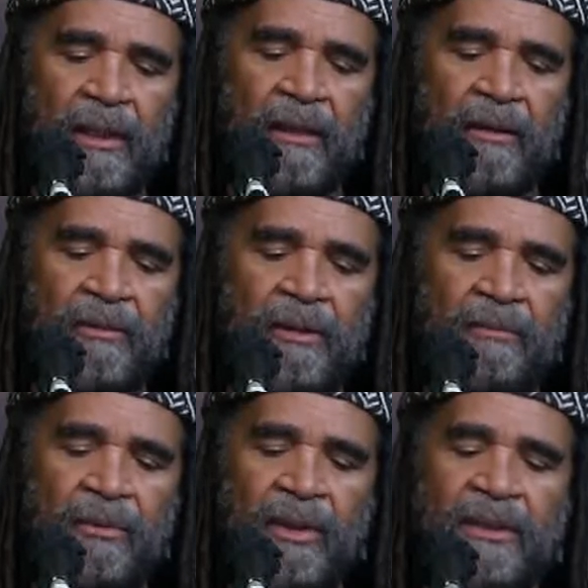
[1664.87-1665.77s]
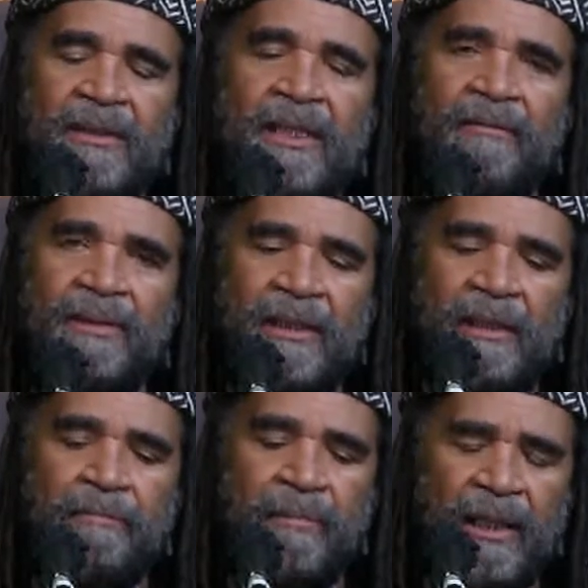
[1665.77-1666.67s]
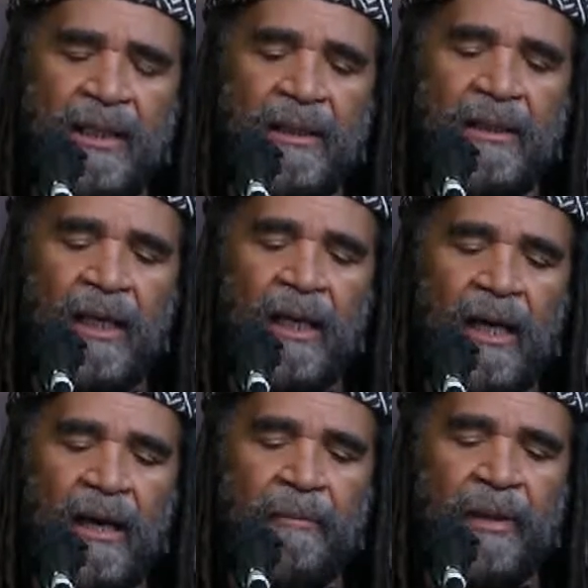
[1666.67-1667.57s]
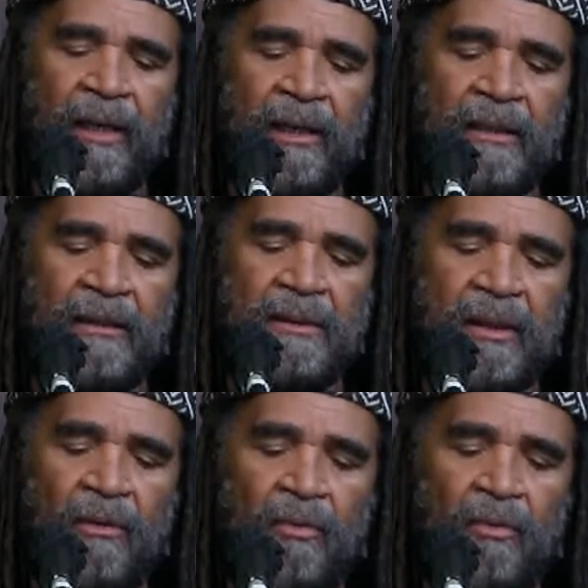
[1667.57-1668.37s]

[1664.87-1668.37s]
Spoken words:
including more than 17 million Americans,